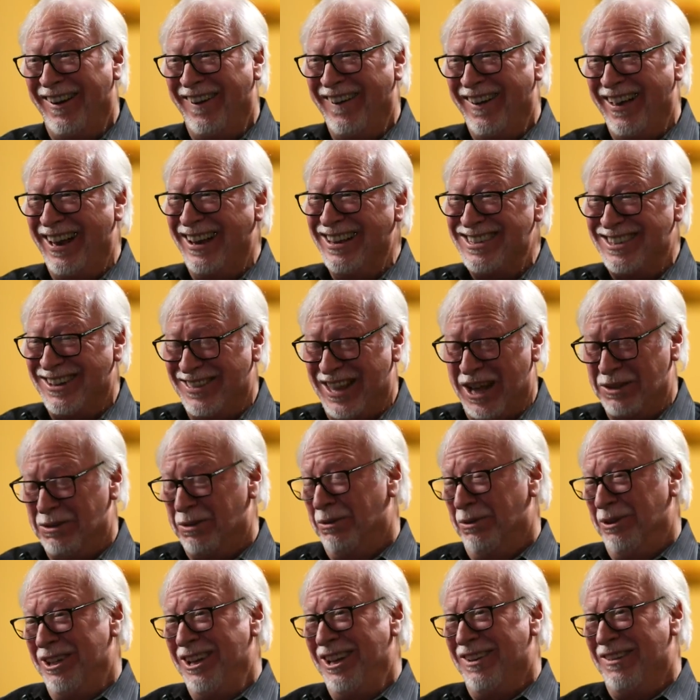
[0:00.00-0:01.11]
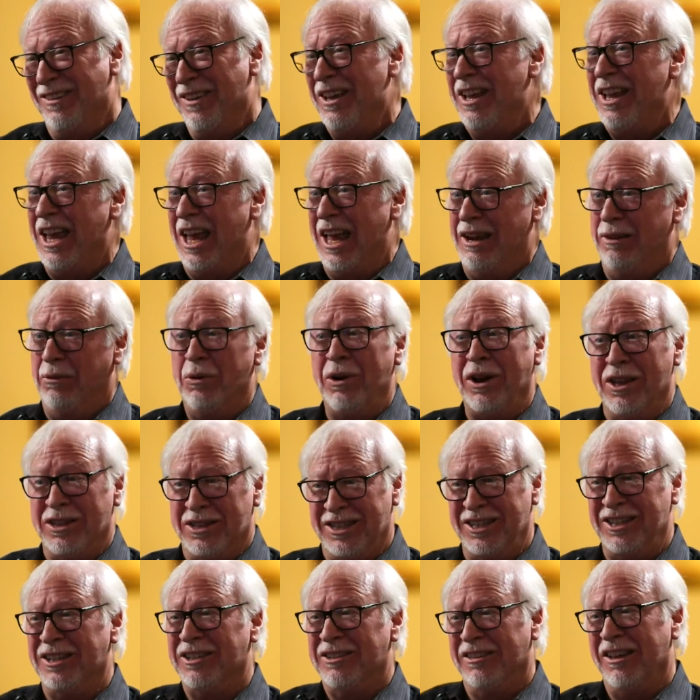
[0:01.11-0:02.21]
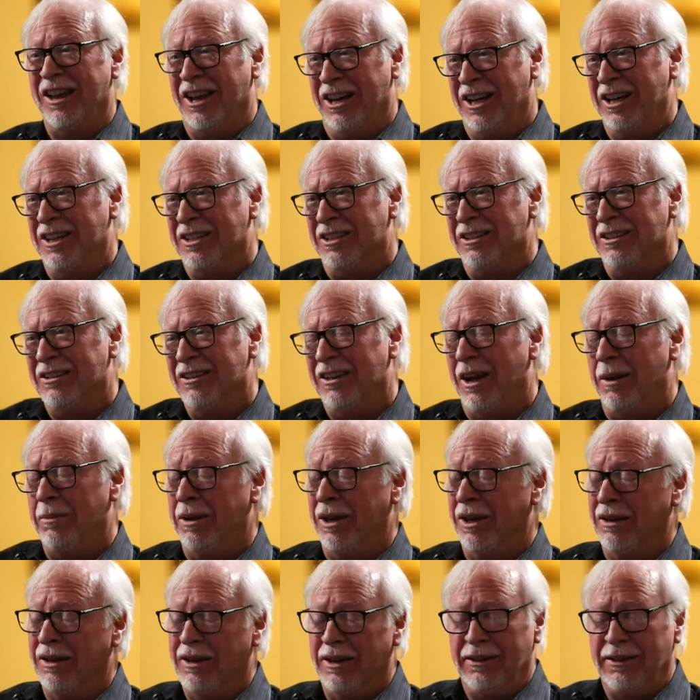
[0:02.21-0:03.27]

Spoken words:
and so that's what we did. And it was just that easy. Yeah. I